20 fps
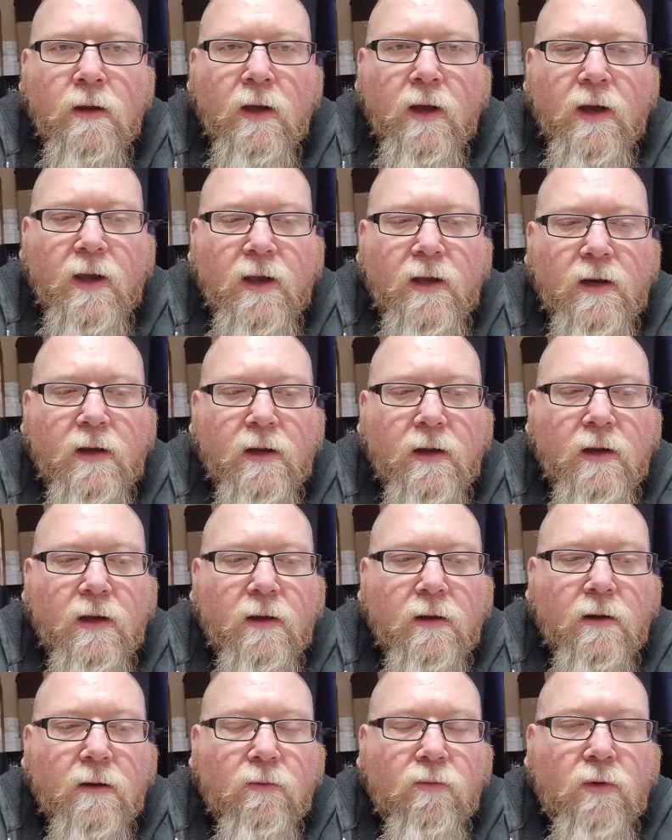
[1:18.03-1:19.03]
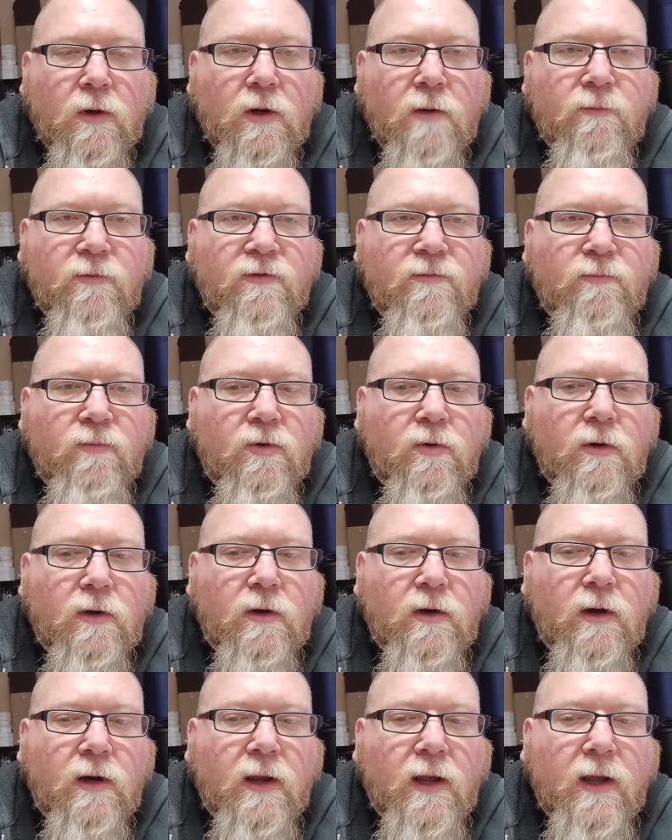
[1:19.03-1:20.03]
Woke up this
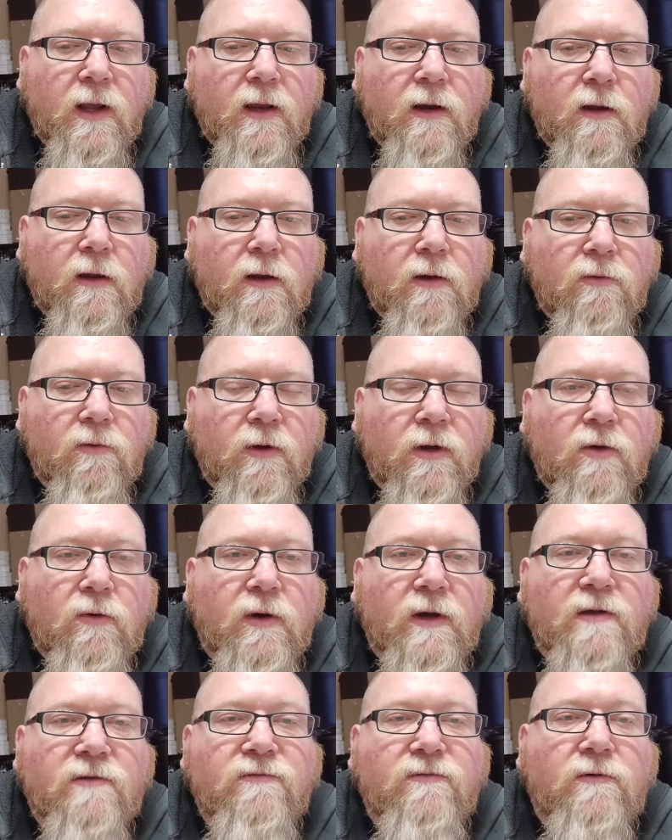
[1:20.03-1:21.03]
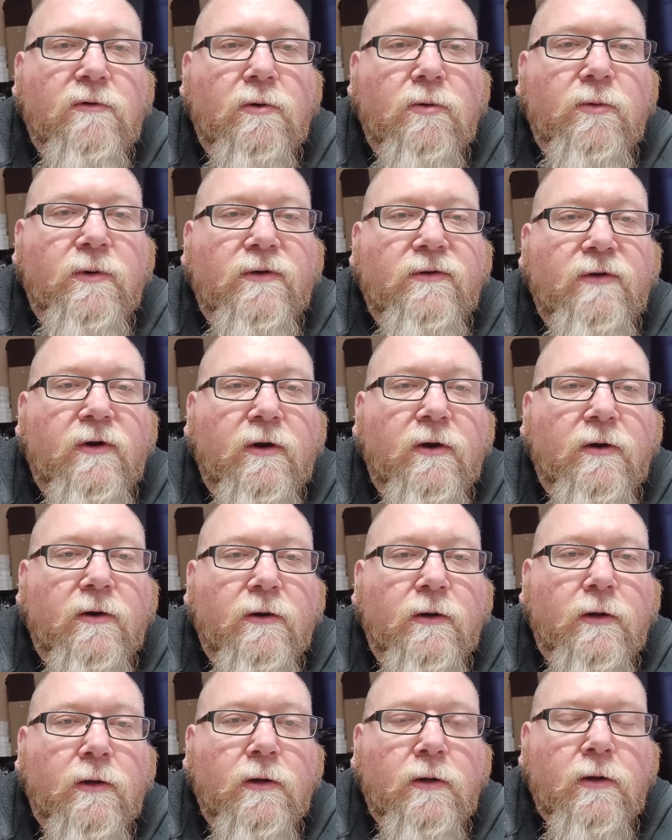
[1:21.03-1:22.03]
morning and had a request for a
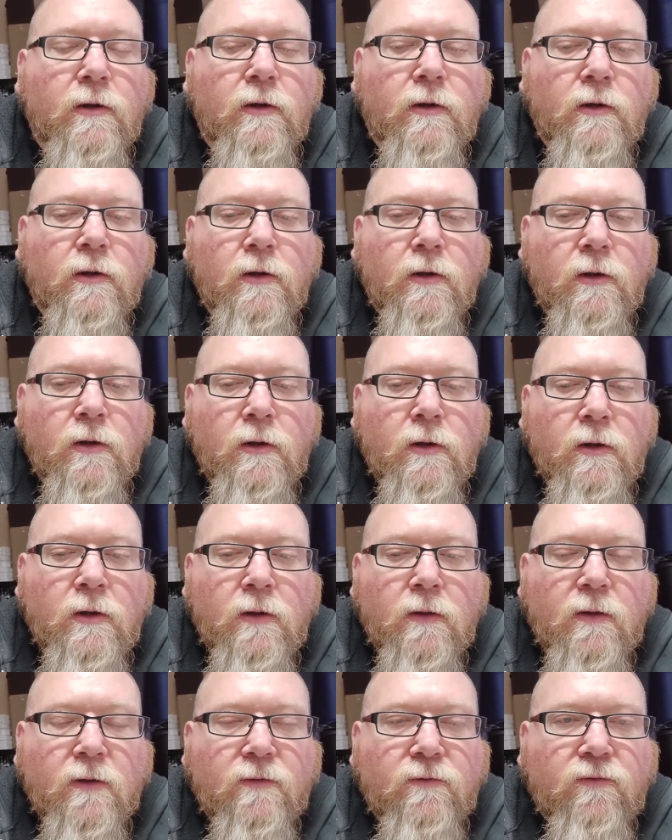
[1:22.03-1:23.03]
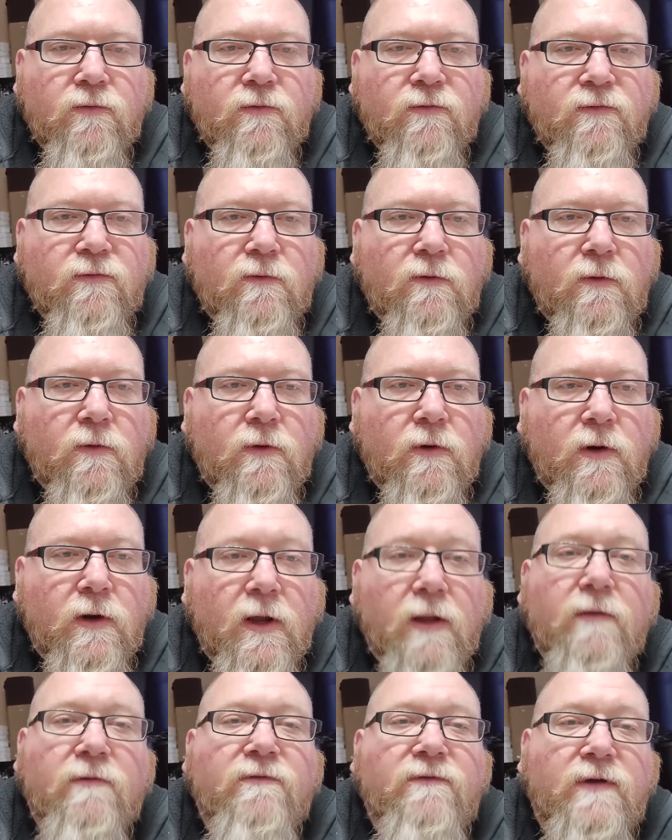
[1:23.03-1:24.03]
return. This was for
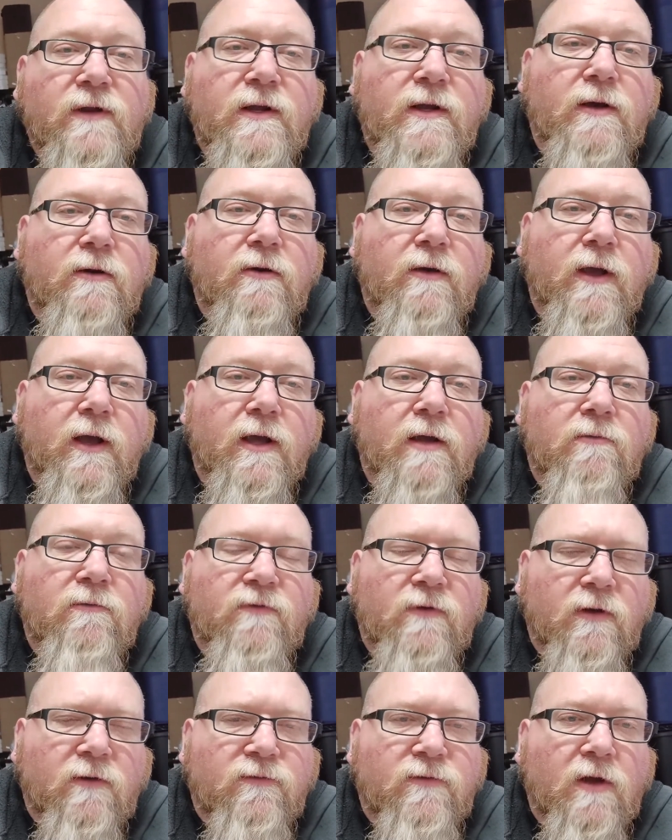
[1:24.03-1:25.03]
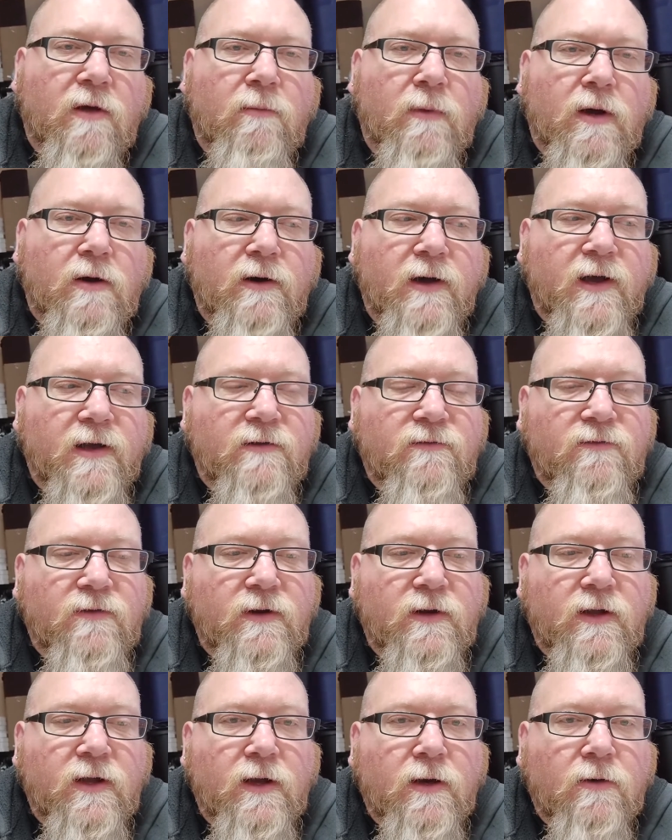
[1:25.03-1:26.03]
another video game. If y'all saw my last
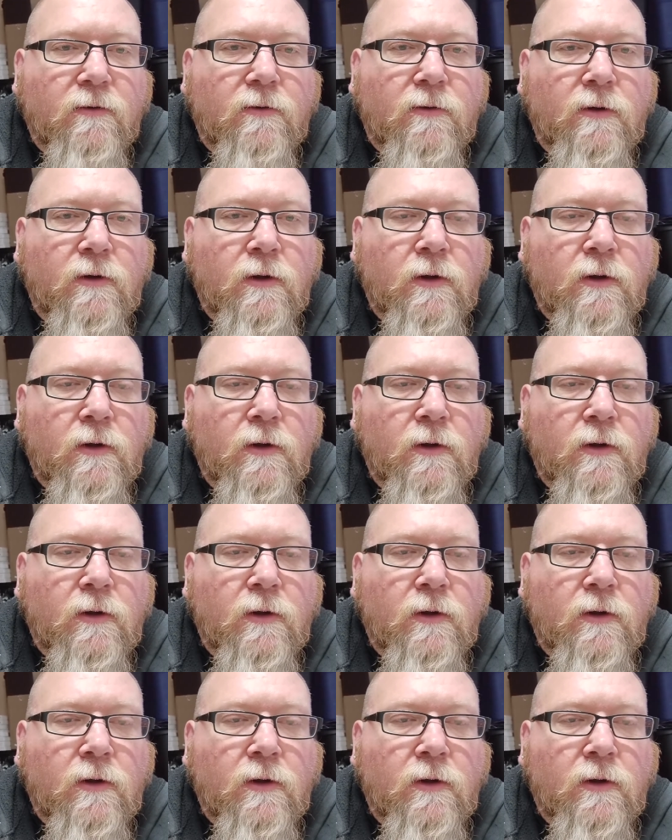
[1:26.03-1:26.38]
video,